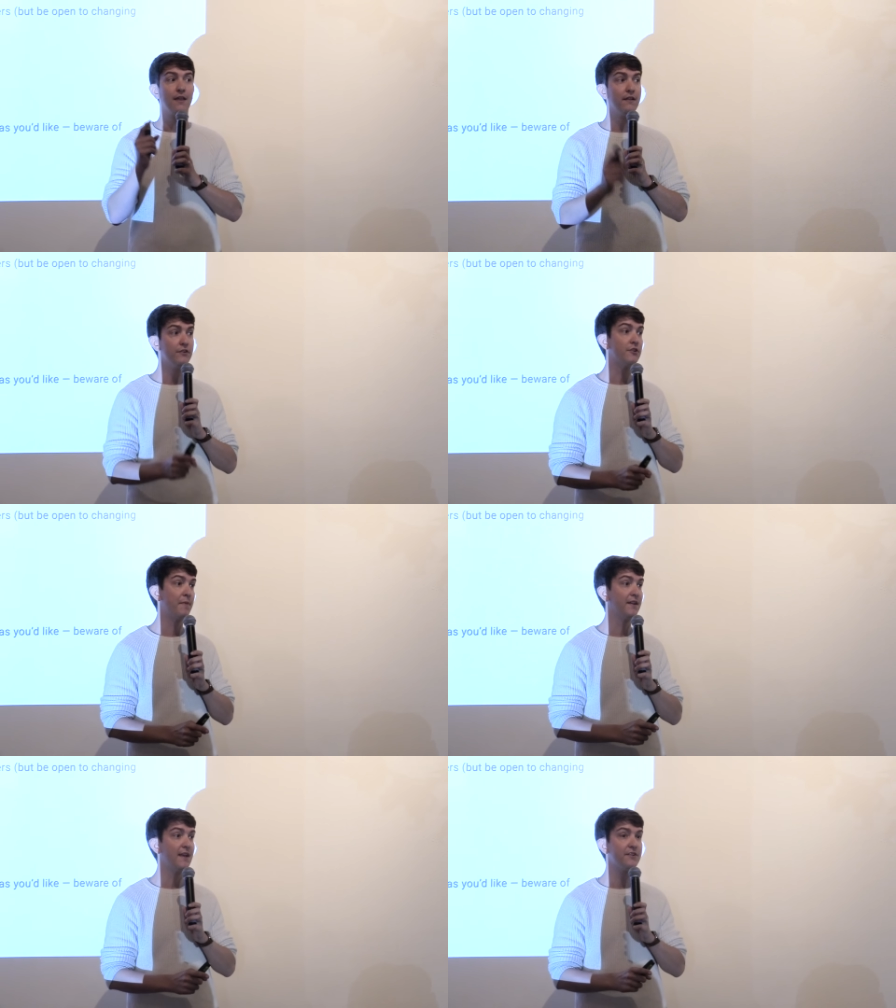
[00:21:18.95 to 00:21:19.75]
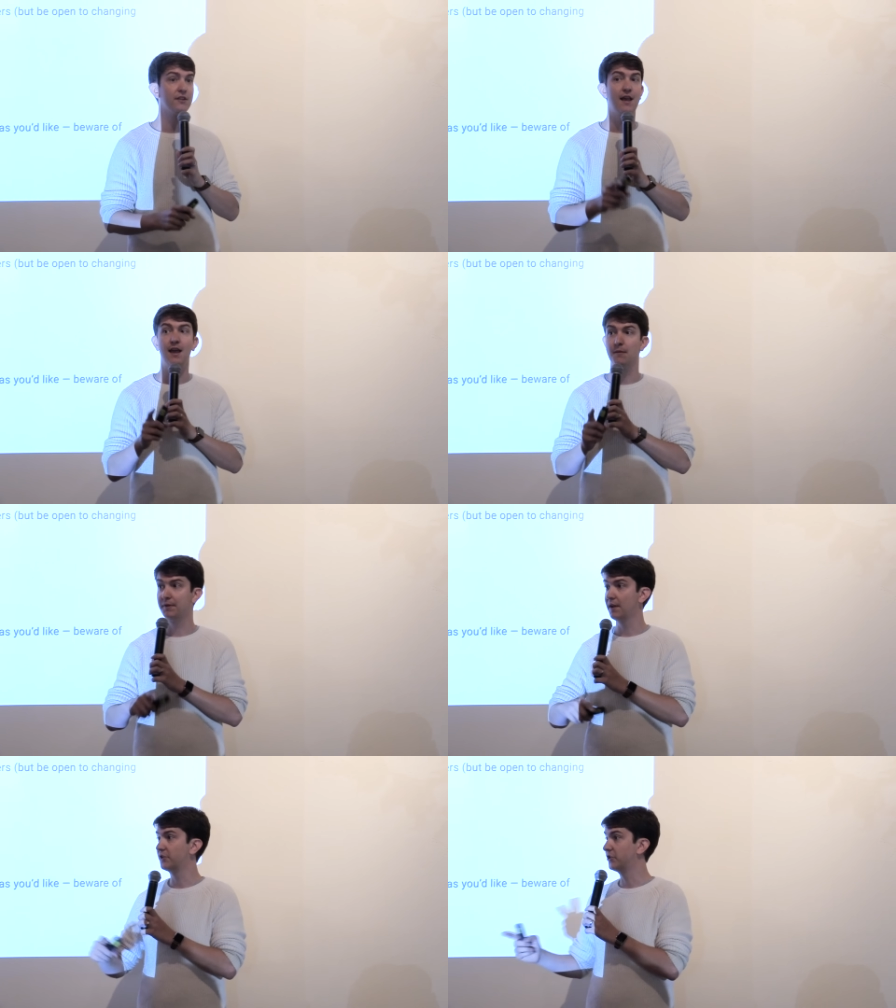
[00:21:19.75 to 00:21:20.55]
you should pay attention to that and
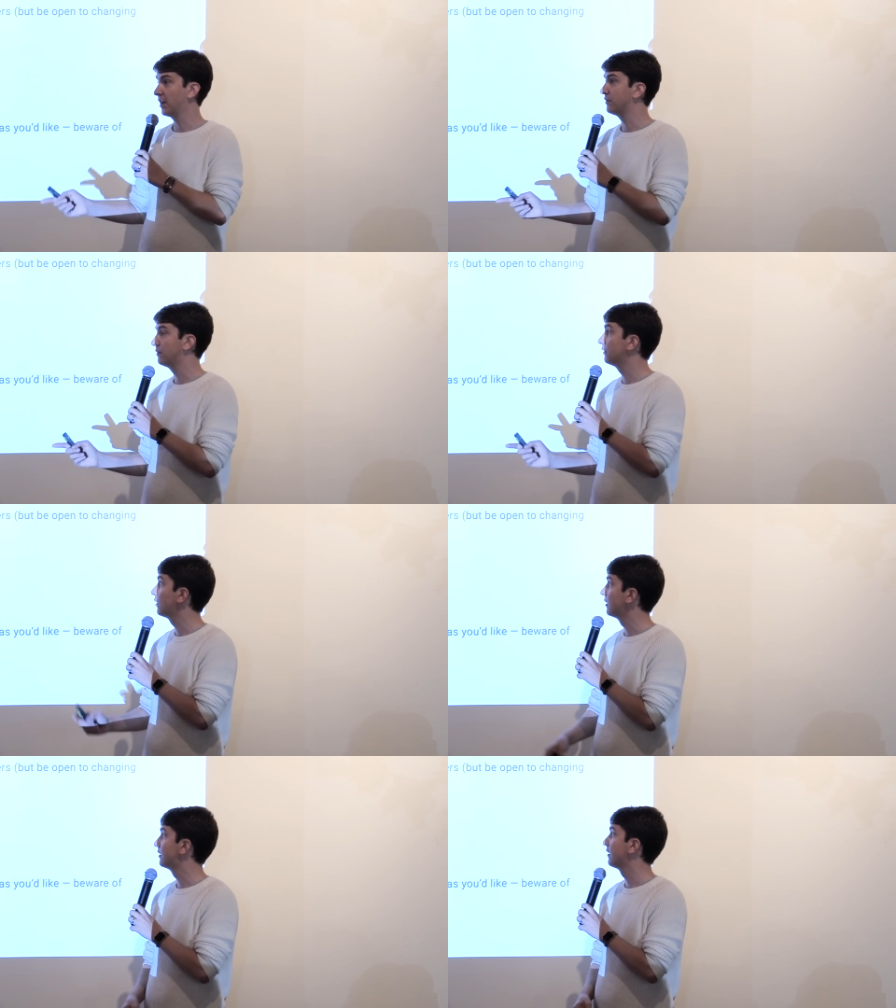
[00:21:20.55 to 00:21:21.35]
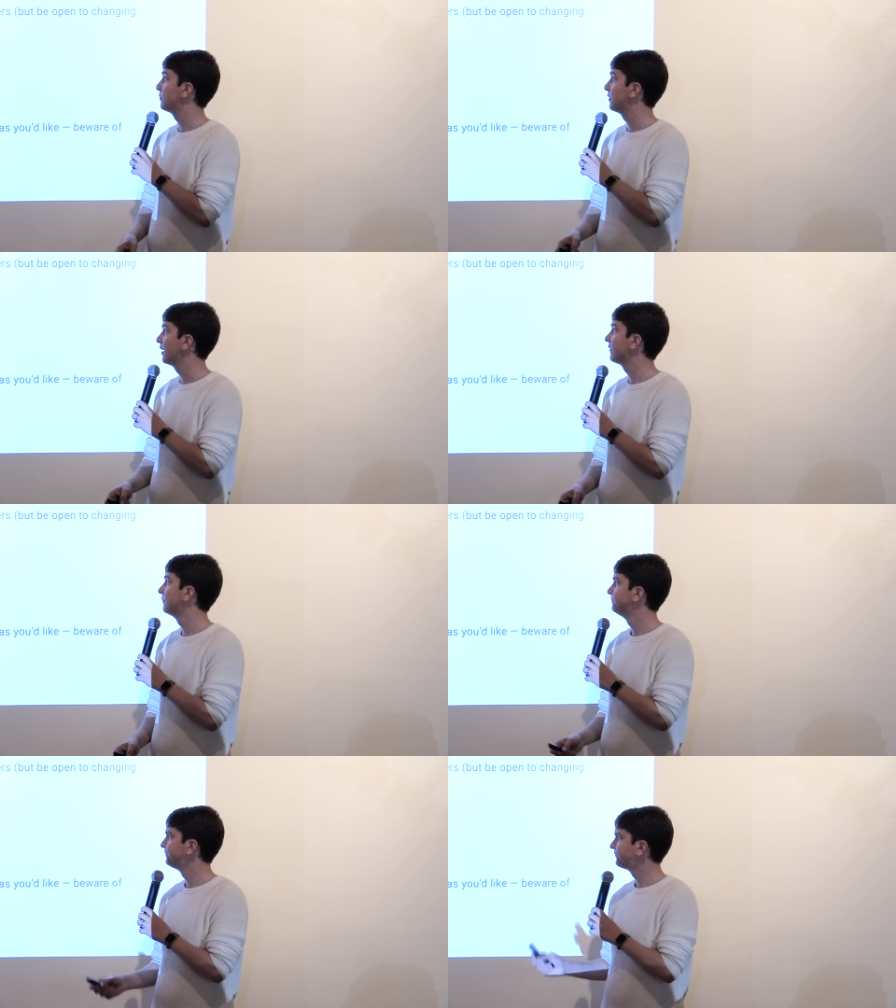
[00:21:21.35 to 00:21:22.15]
potentially change who your target customer is.